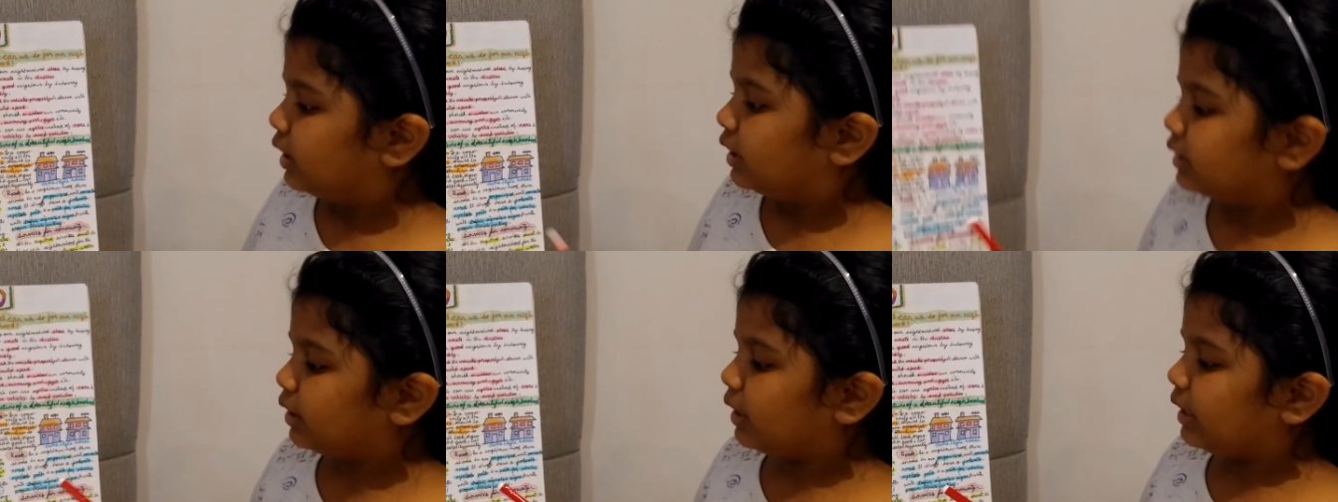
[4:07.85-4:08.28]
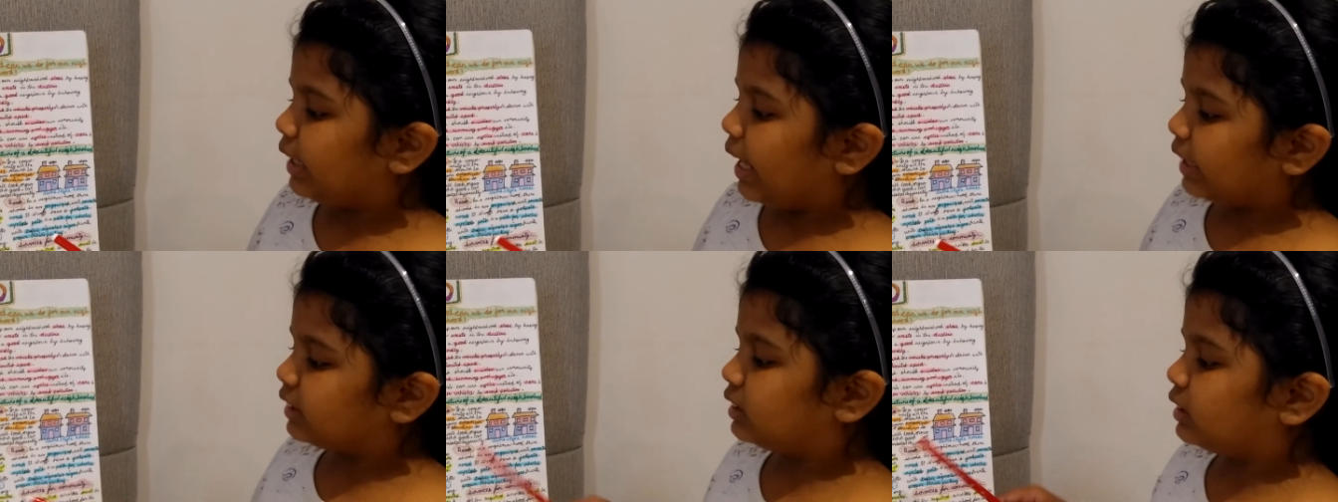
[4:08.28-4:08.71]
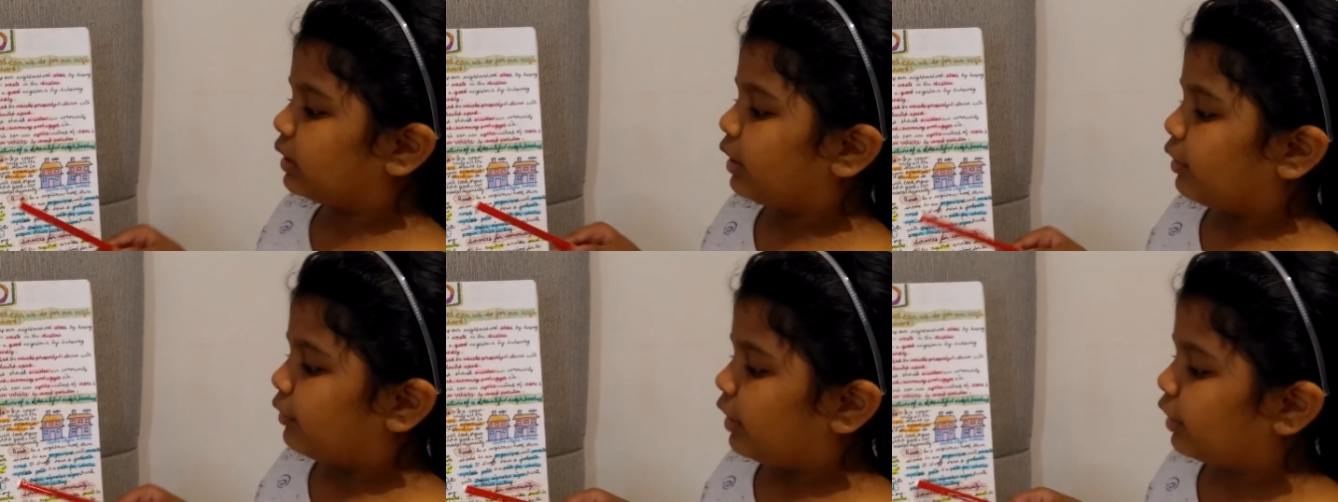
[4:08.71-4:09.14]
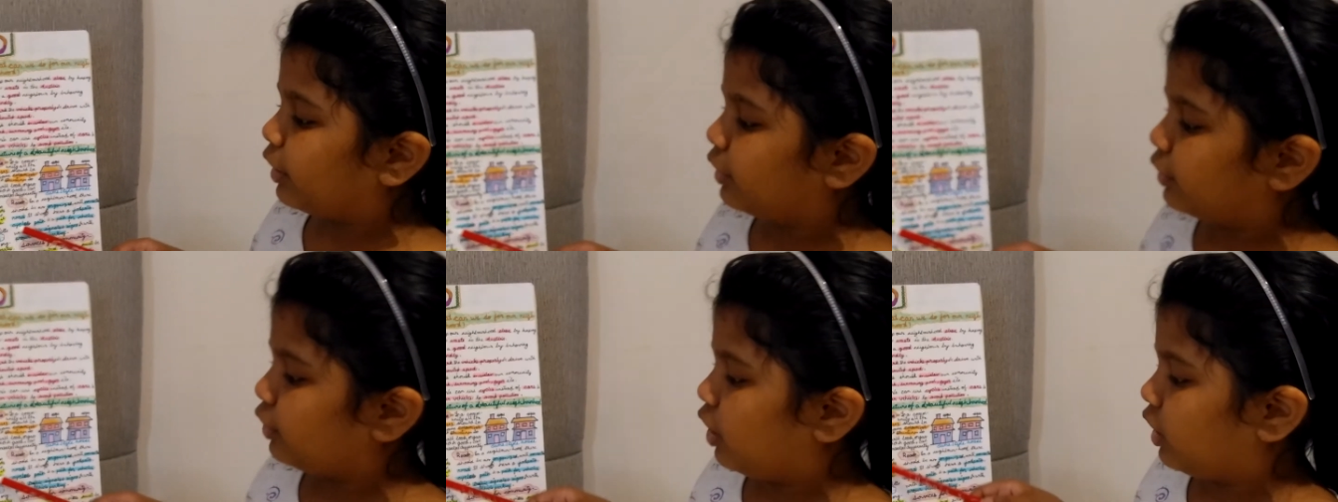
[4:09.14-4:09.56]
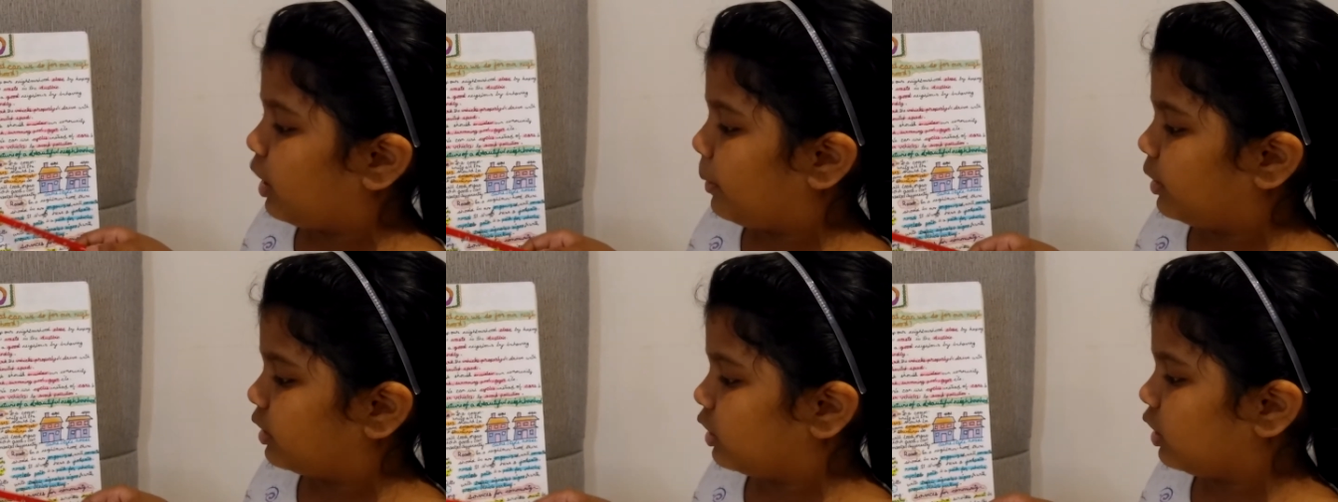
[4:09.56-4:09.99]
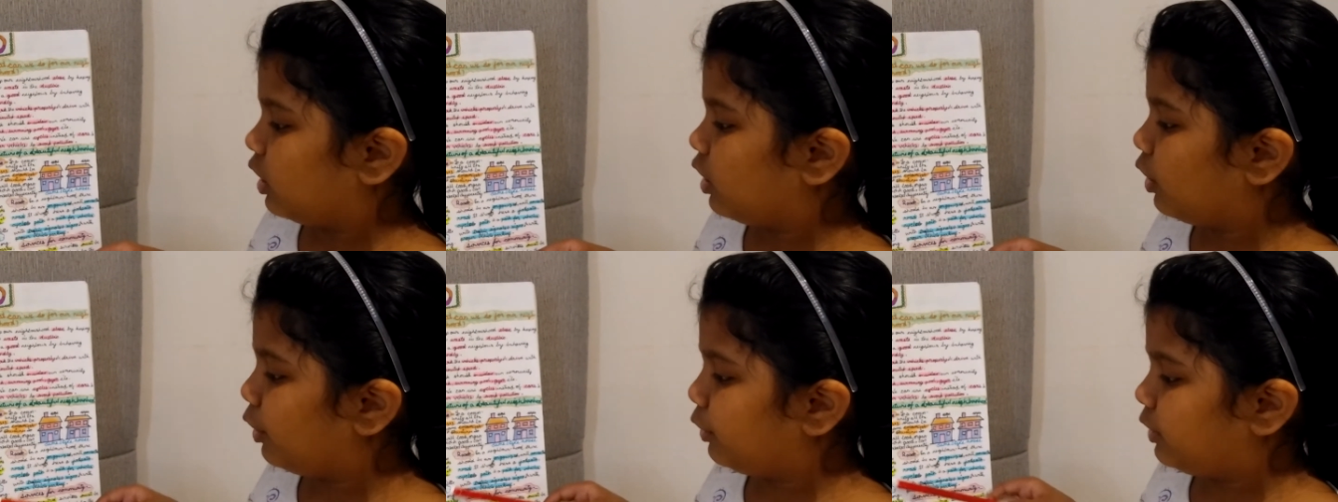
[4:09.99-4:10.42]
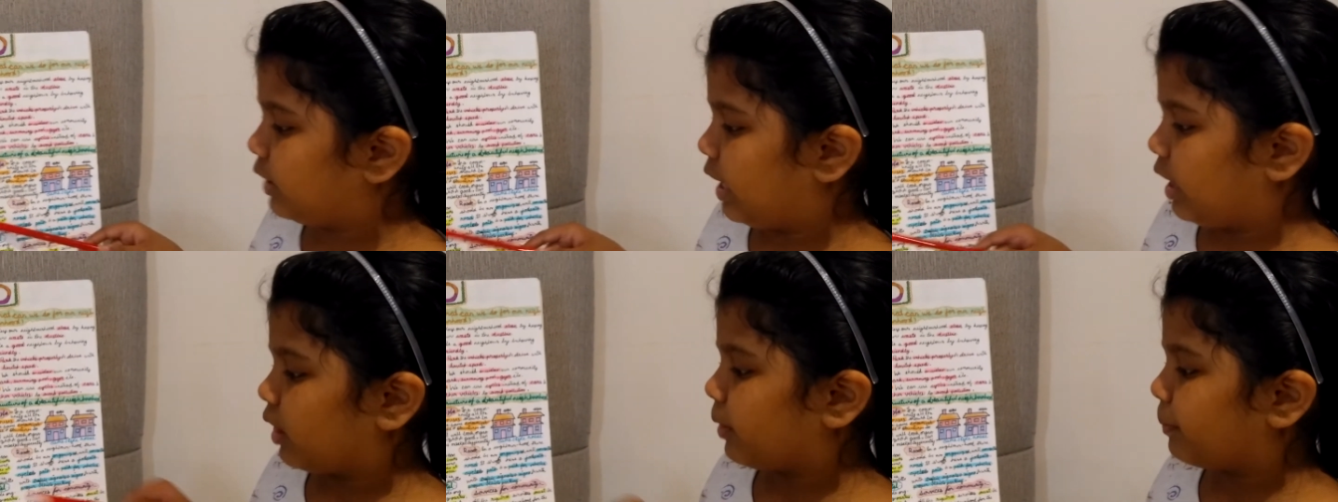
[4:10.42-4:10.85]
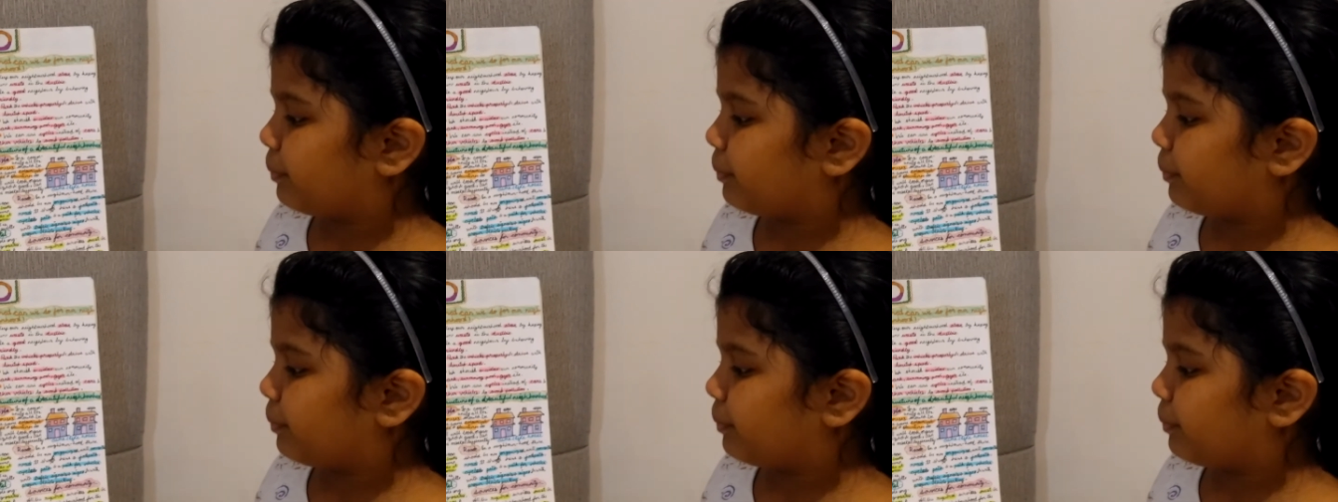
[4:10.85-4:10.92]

So next we are going to talk about a hotel.